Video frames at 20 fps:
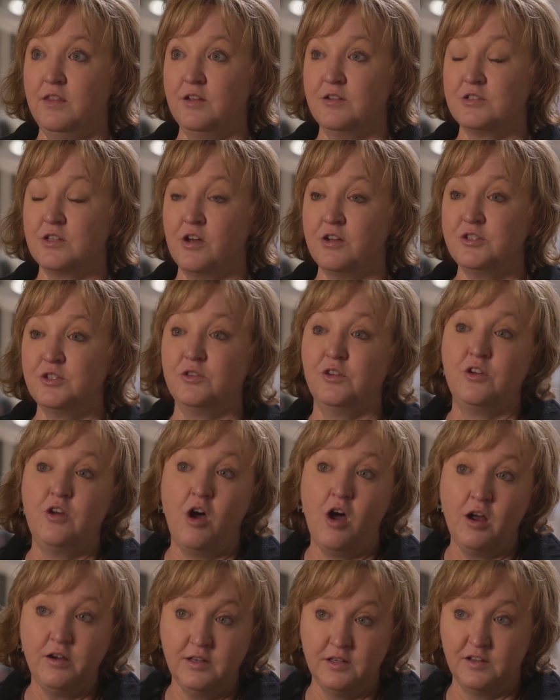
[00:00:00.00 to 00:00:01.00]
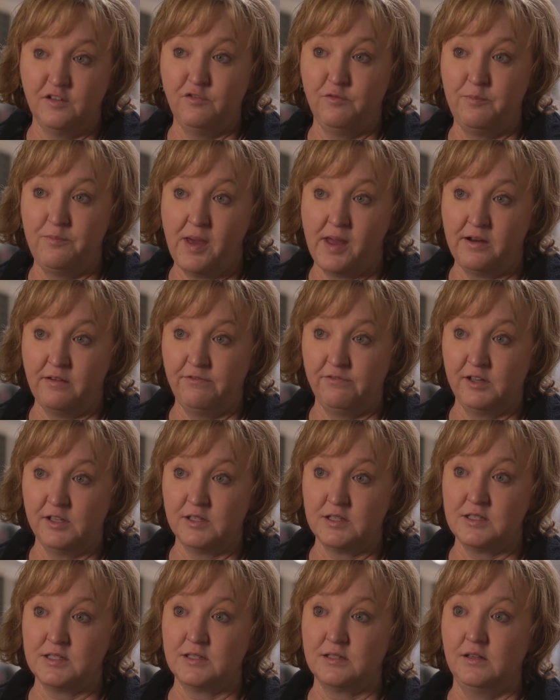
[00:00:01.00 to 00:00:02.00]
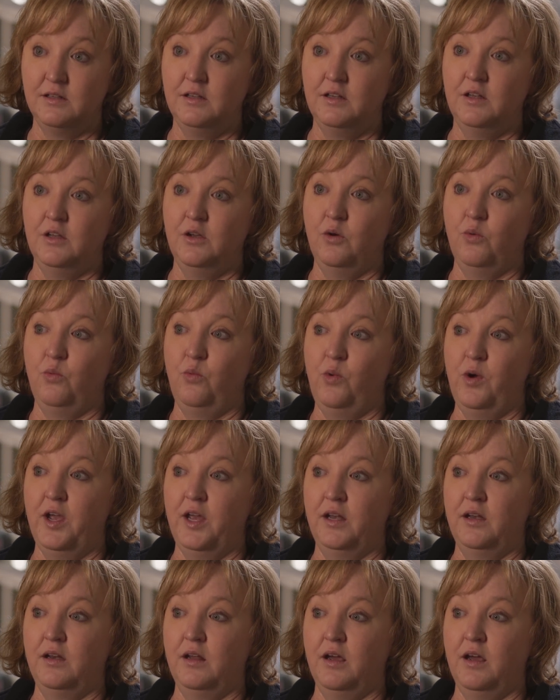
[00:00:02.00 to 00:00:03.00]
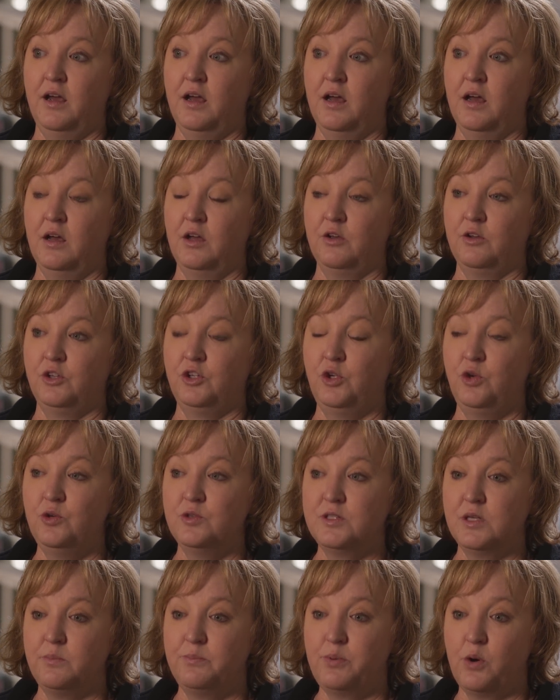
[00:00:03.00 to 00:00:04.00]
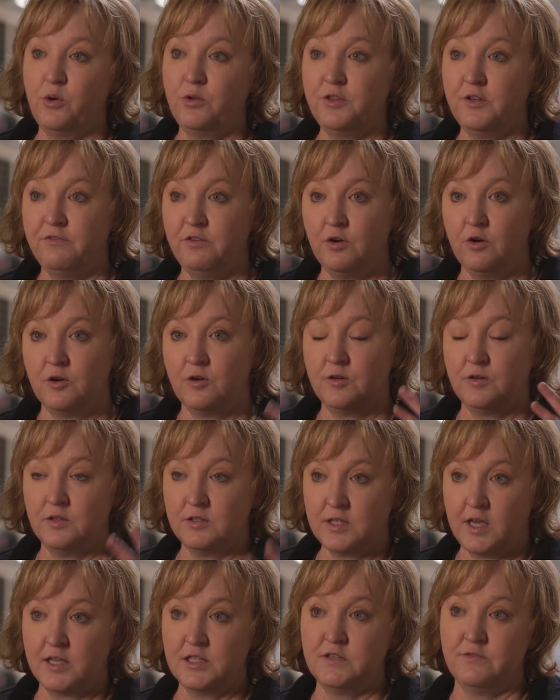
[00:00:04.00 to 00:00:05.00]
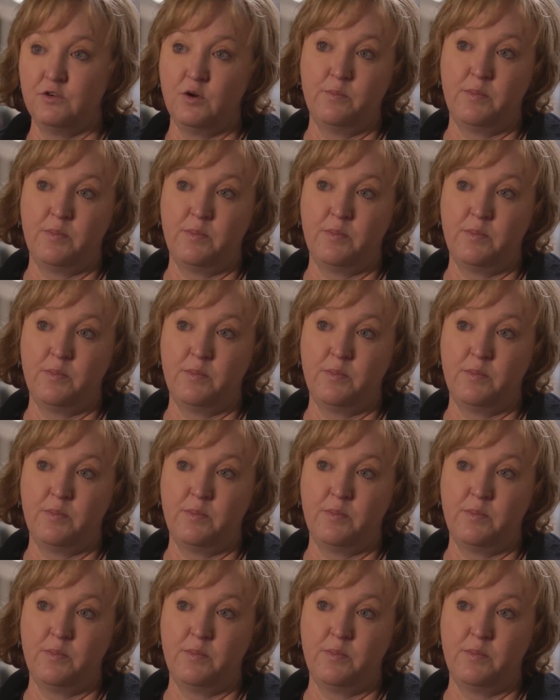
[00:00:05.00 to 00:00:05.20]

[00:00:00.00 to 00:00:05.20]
There's also the cognitive benefits when using both of your sides of